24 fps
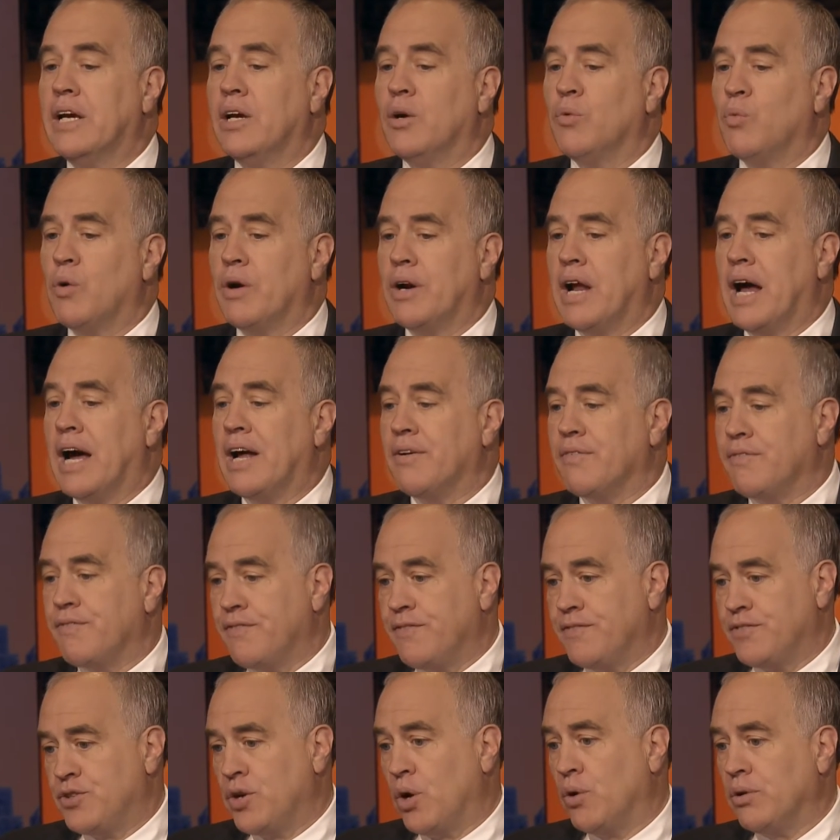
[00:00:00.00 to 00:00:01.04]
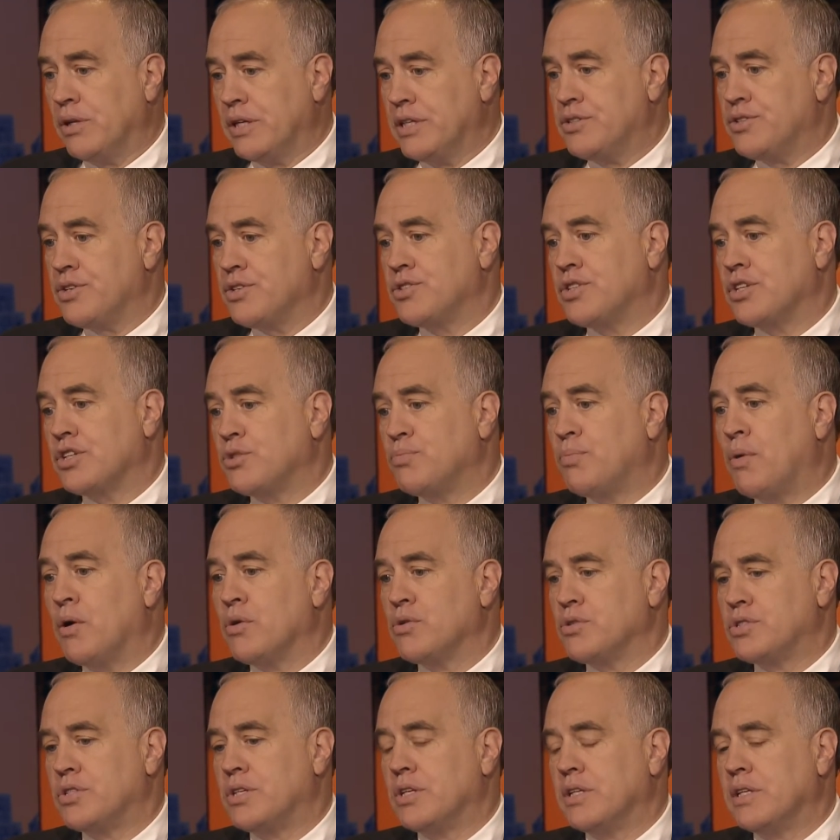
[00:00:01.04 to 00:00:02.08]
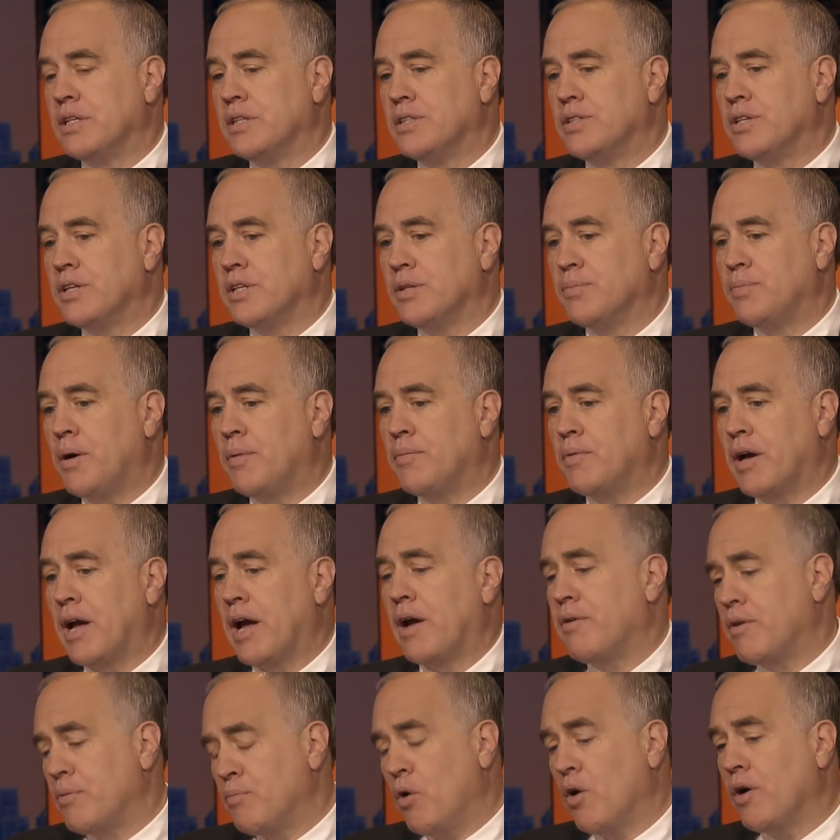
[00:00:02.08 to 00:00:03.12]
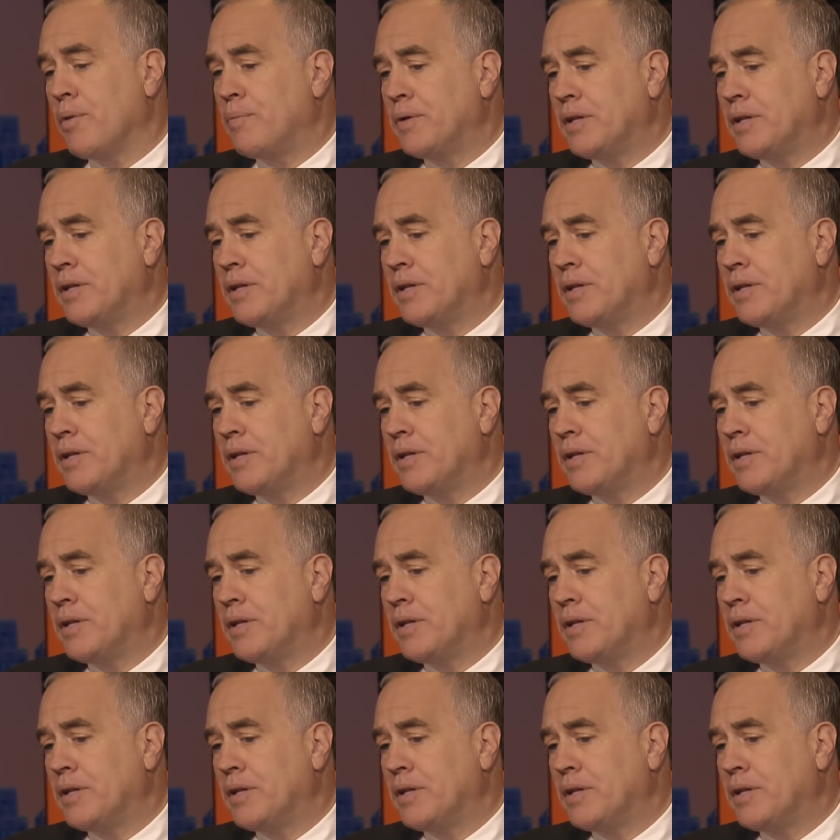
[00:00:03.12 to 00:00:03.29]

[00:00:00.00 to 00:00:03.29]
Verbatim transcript: we're not totally just exposed to the, to the public equity market.